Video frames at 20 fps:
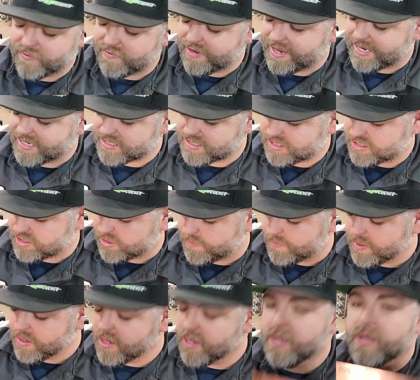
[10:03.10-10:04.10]
fast, so
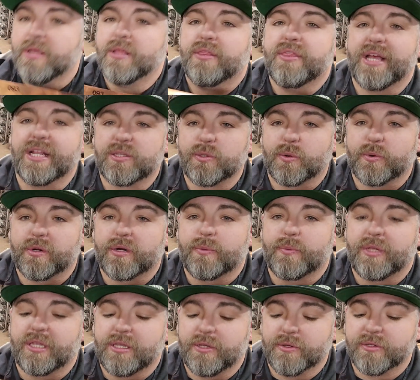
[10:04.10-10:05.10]
that's what
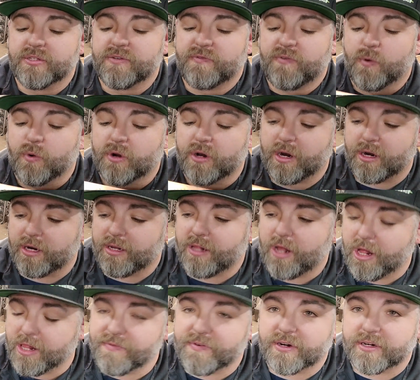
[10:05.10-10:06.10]
we use for
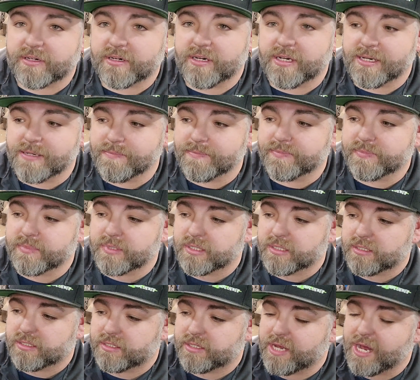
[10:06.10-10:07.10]
all of our
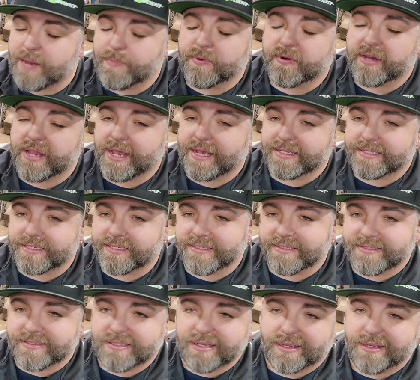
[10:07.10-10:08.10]
copper
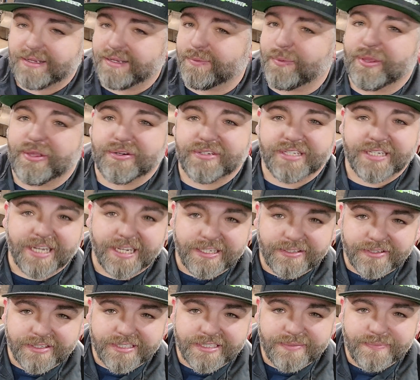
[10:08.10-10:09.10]
gaskets, whether it's a
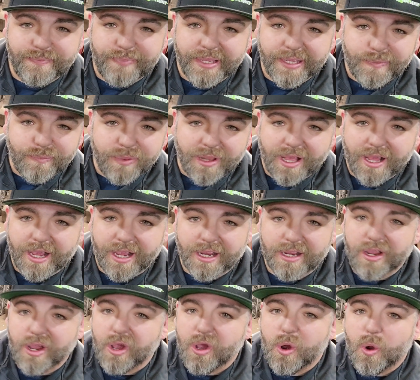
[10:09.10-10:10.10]
nitrous big block
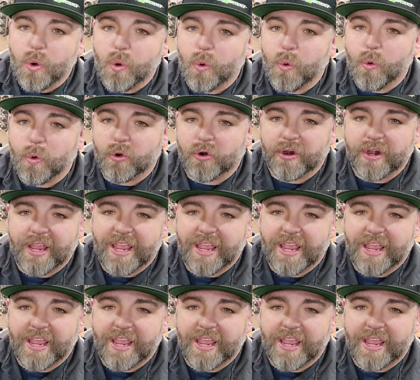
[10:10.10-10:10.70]
or